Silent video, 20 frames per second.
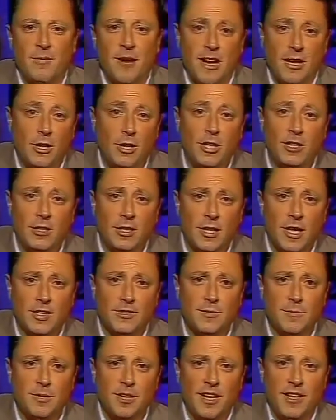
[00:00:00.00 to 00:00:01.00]
I looked at the
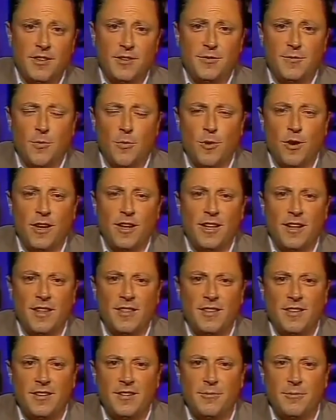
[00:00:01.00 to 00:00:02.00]
lesson plan this morning,
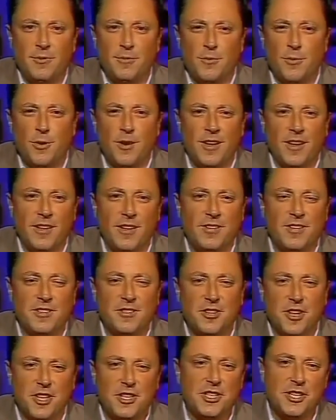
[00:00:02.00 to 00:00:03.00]
and I think it was more like a
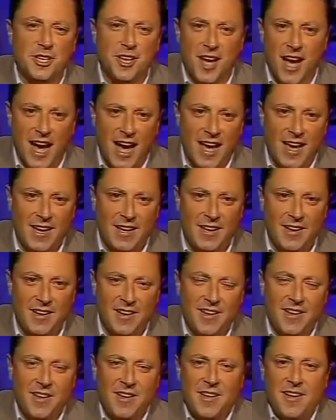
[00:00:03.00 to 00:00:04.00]
discussion guide.
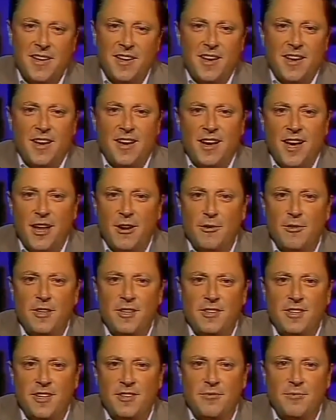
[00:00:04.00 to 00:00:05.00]
I
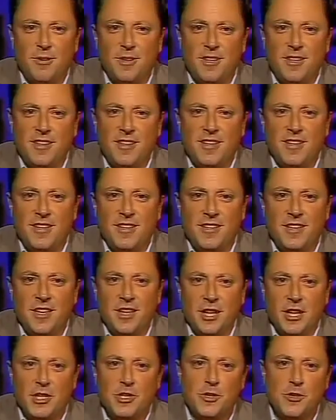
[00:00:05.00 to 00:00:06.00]
don't think that's really
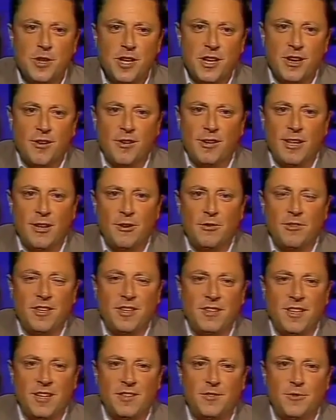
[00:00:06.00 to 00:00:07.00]
the issue here, and I don't
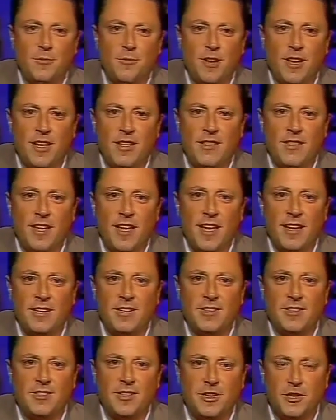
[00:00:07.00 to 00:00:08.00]
think that's the way
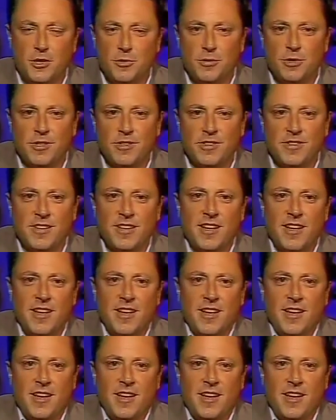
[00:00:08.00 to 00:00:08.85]
that constituents